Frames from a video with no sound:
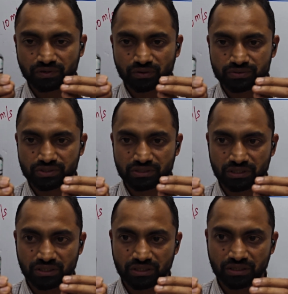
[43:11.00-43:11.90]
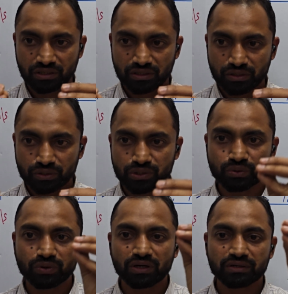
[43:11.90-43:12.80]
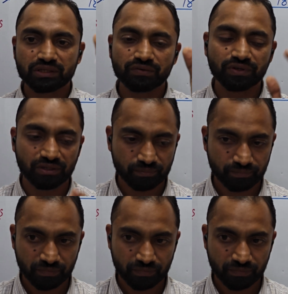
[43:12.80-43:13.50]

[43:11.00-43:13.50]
velocity you are giving.